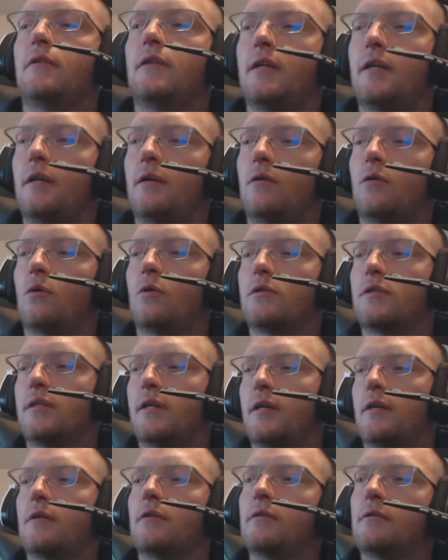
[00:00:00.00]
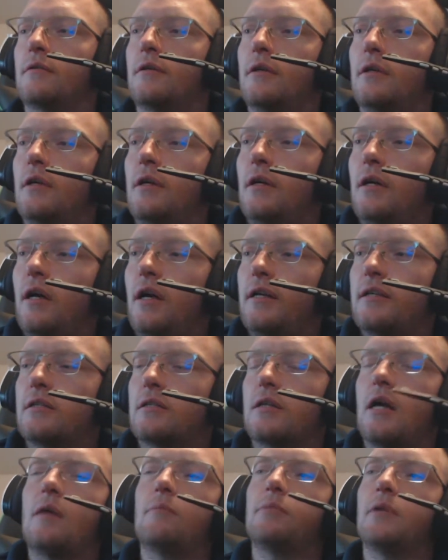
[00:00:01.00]
The Corsair is
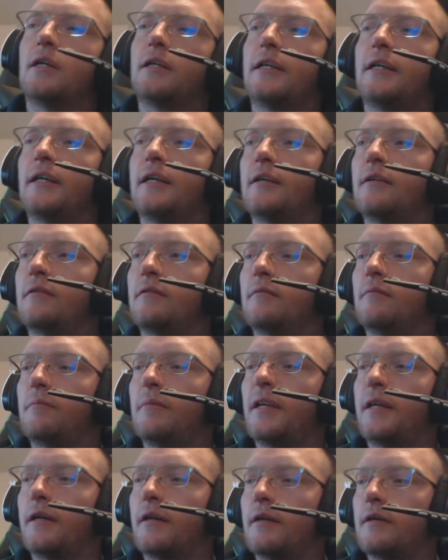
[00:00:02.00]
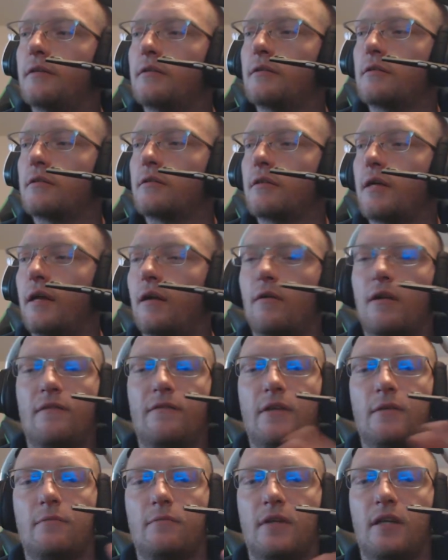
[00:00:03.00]
not plugged in because I don't
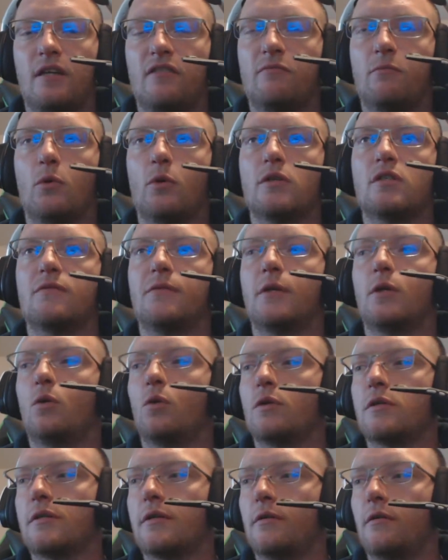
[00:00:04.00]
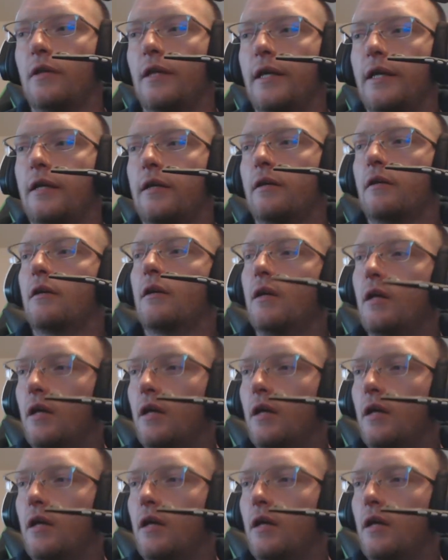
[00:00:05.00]
have enough ports for the Corsair link.